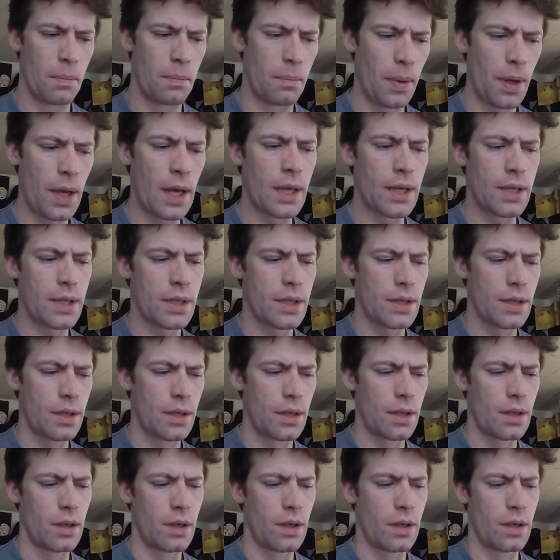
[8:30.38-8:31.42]
But
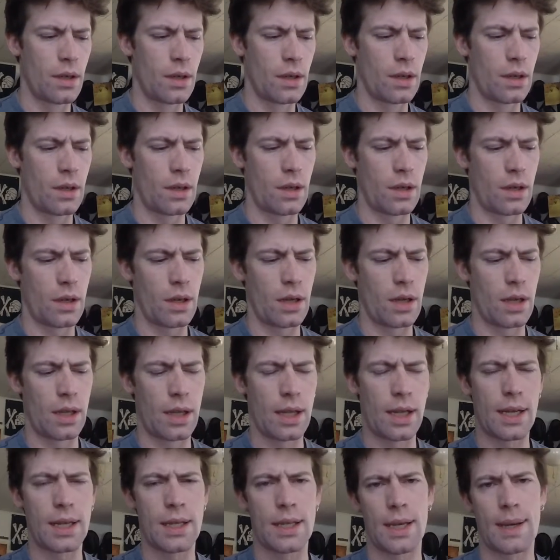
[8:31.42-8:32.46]
a
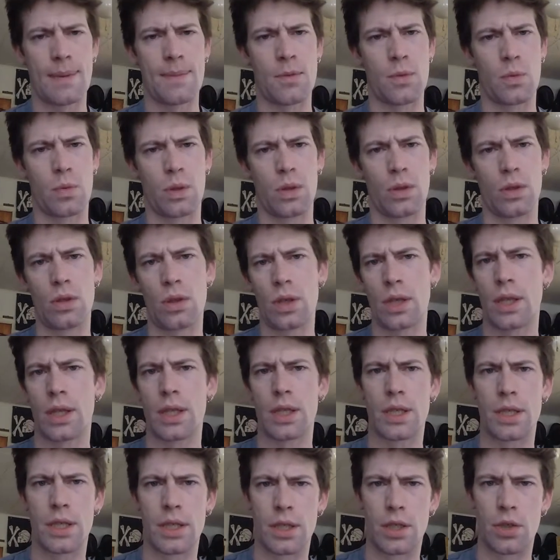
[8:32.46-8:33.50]
lot of times we'll look at
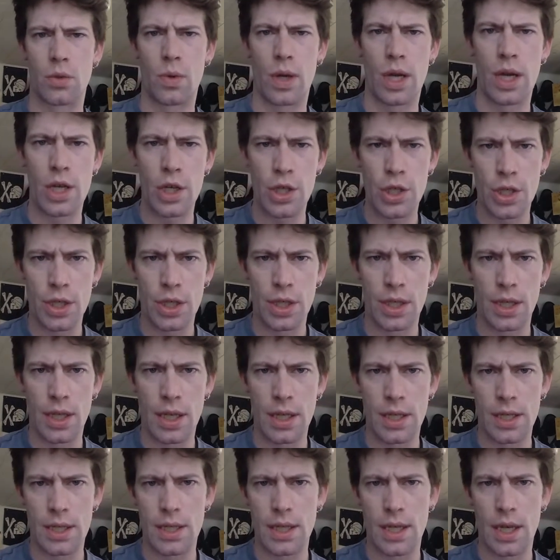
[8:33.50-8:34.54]
the situation
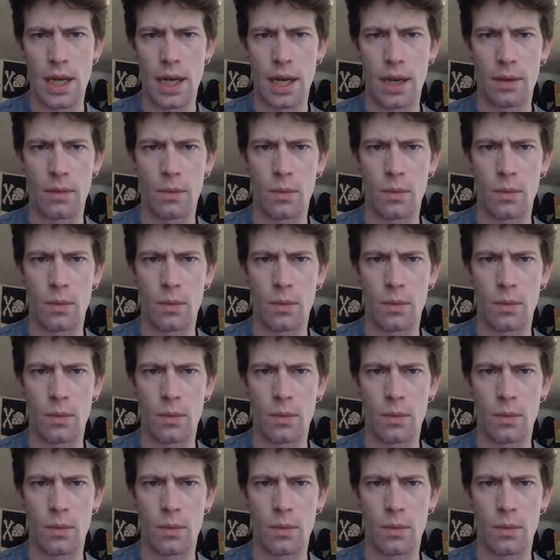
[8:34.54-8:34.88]
and say,